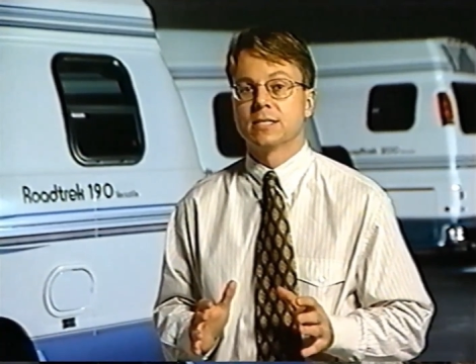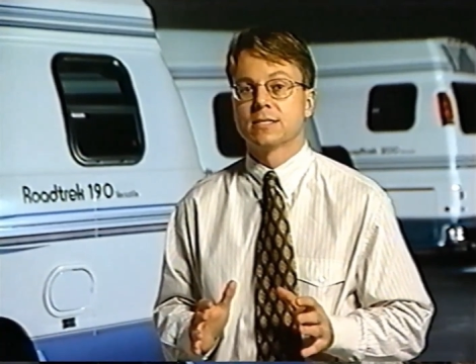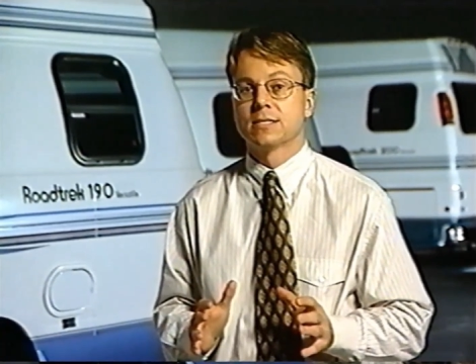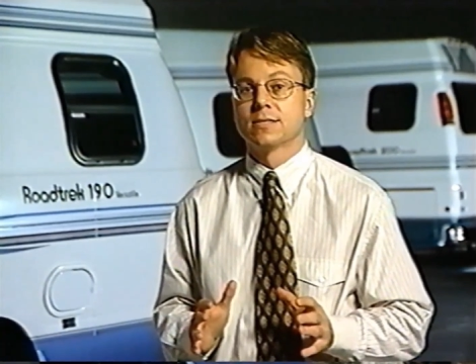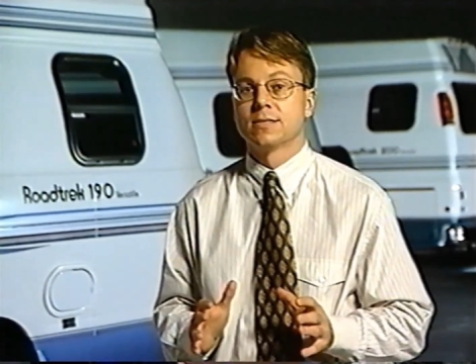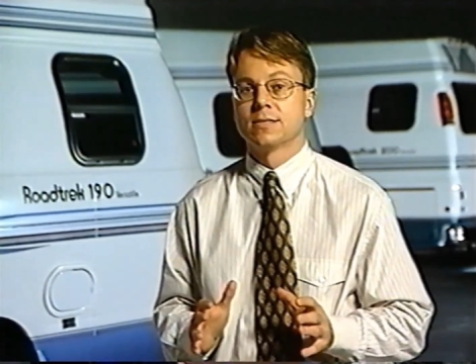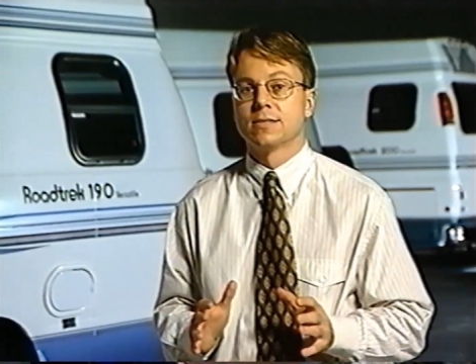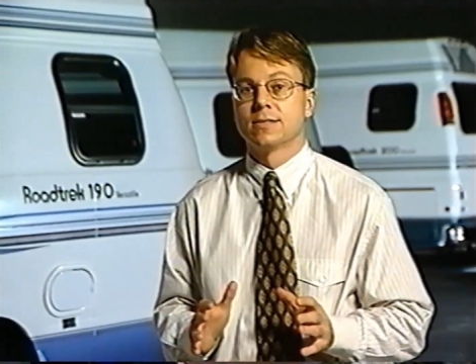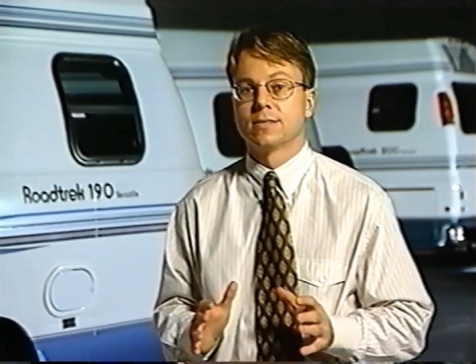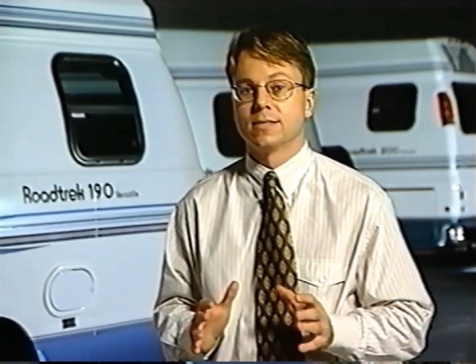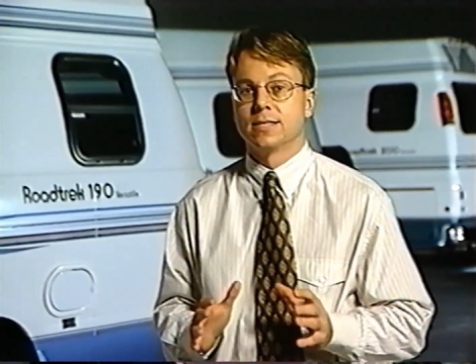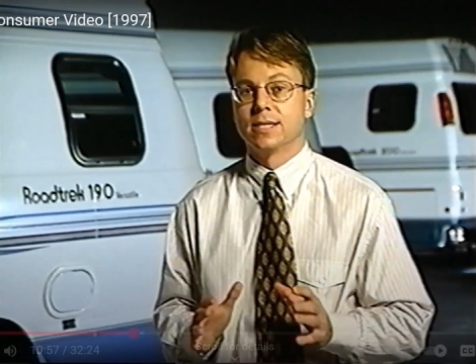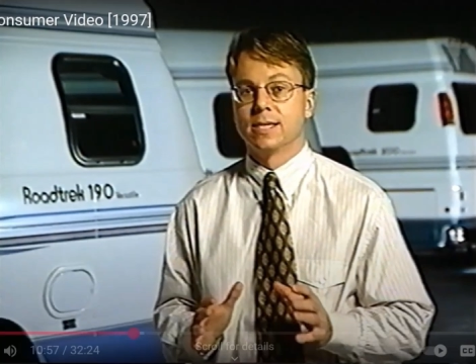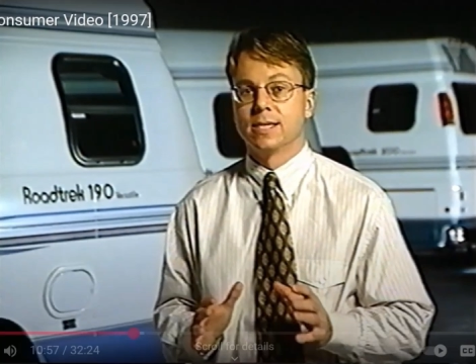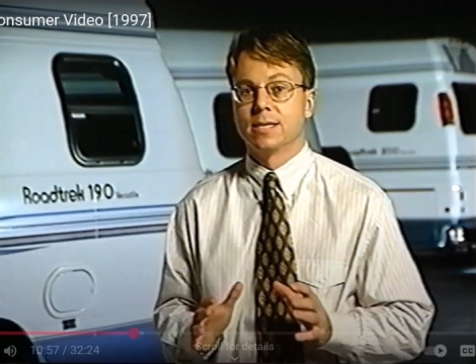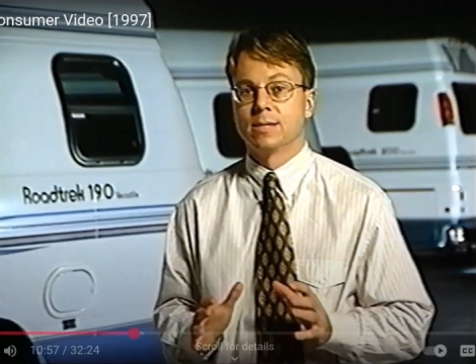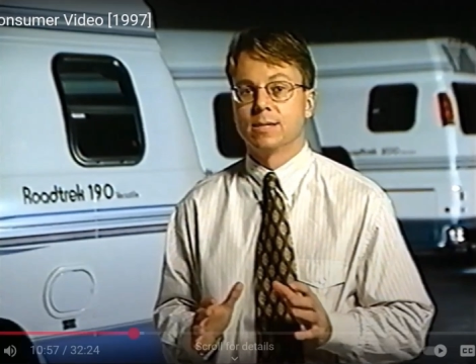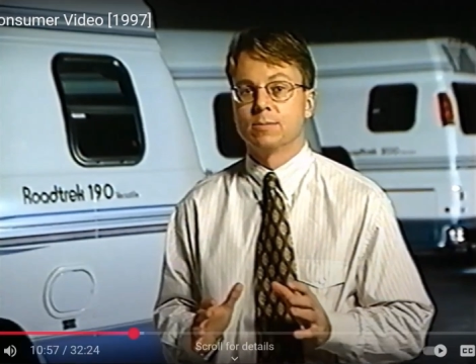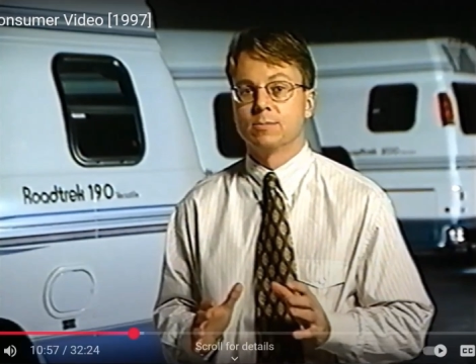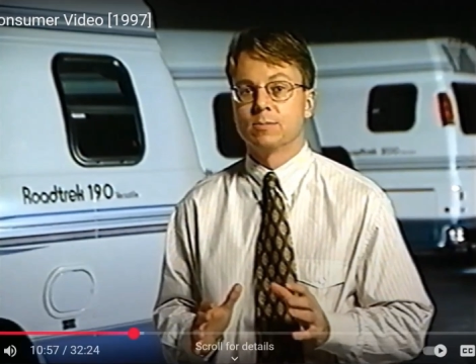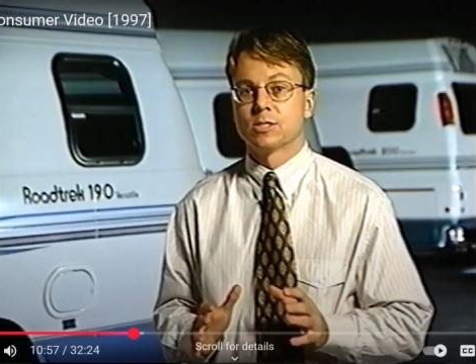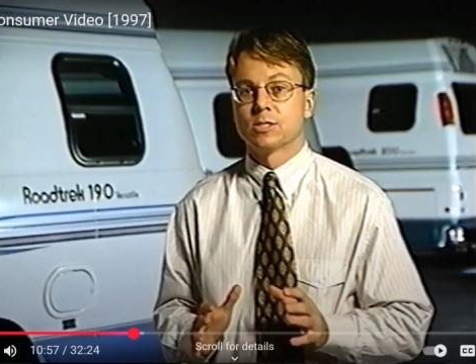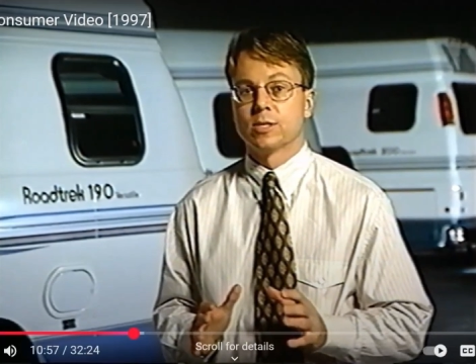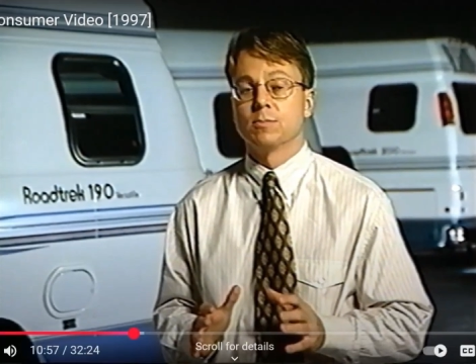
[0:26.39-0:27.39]
to demonstrate
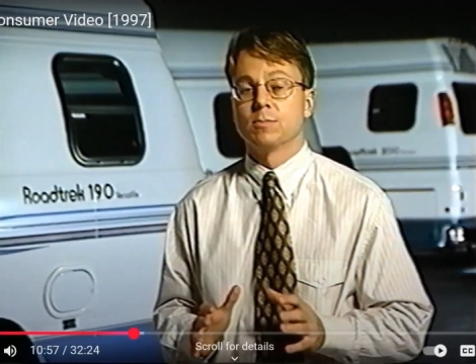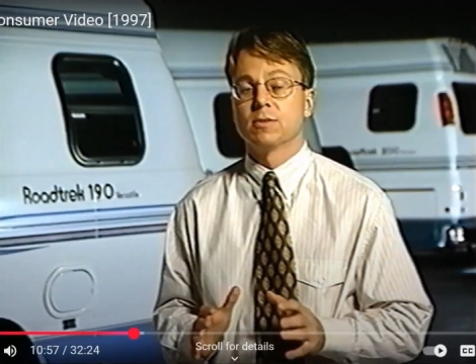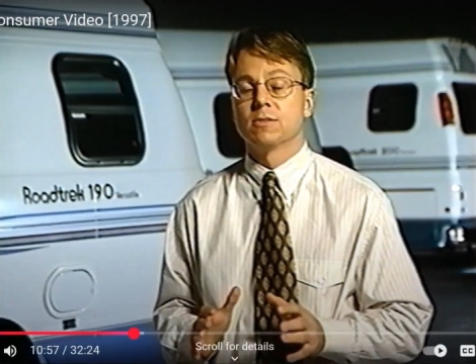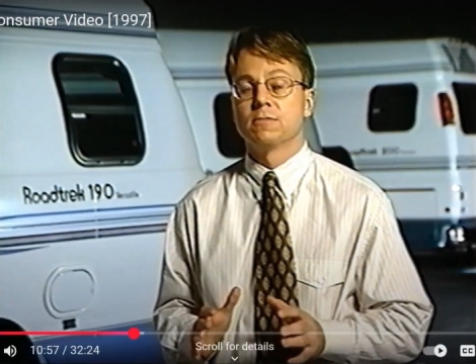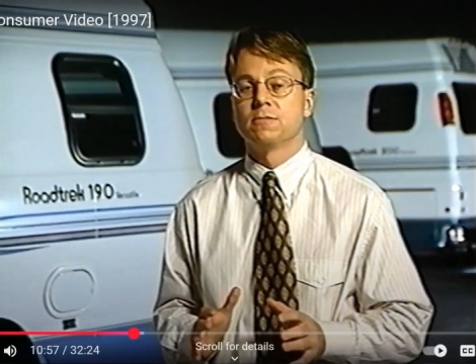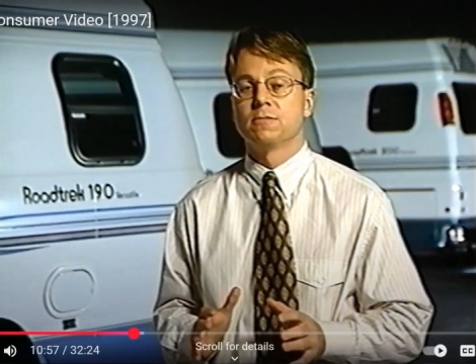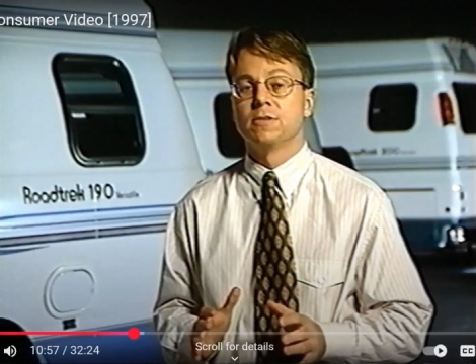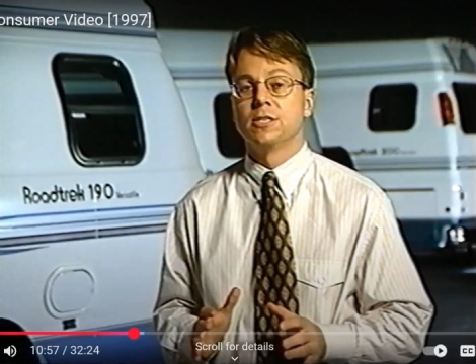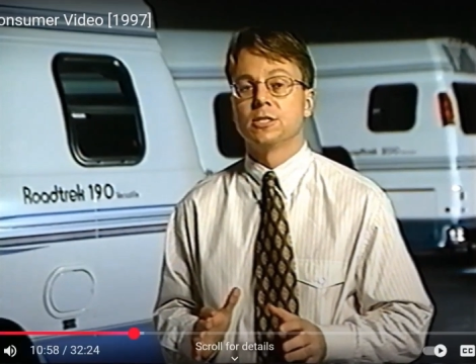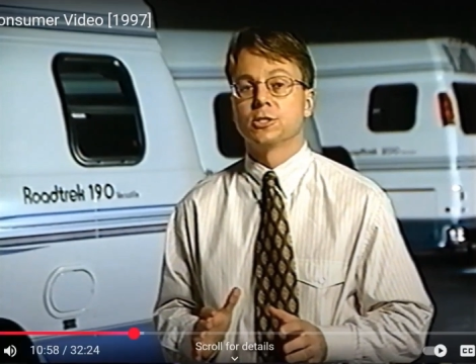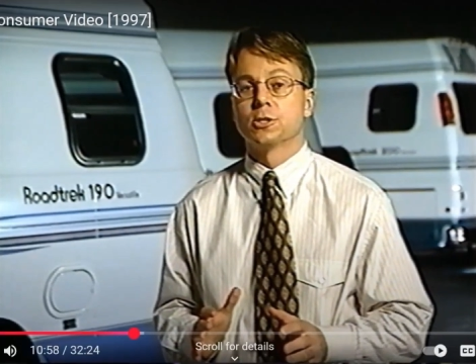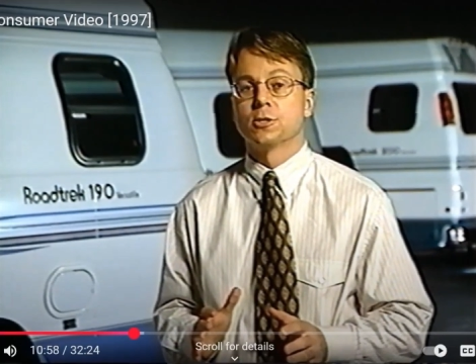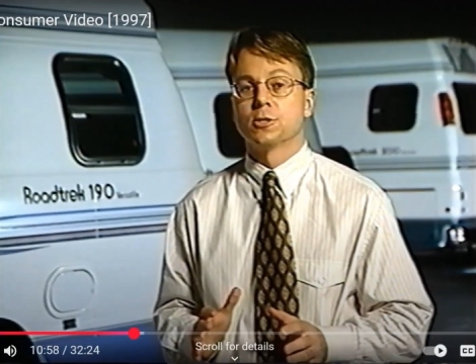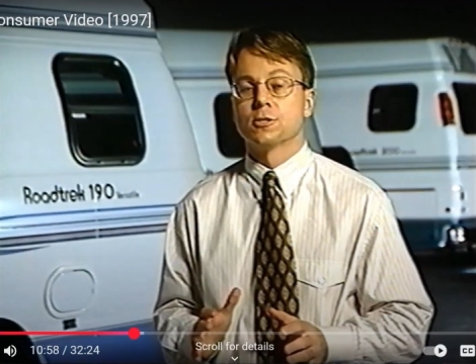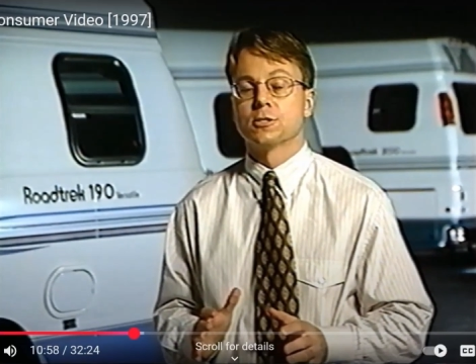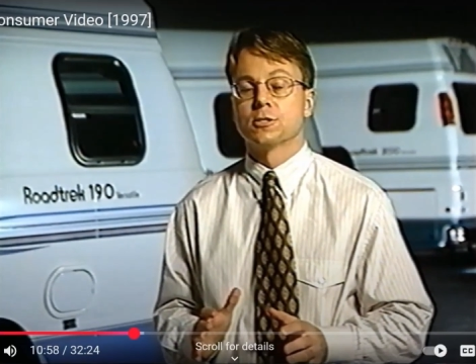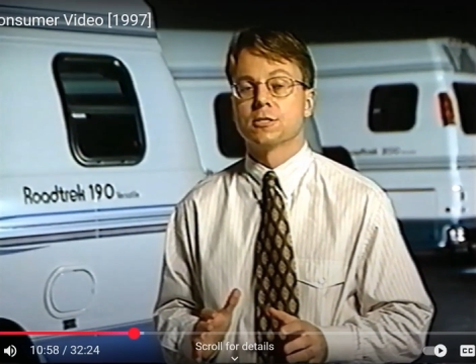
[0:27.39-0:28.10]
some of the features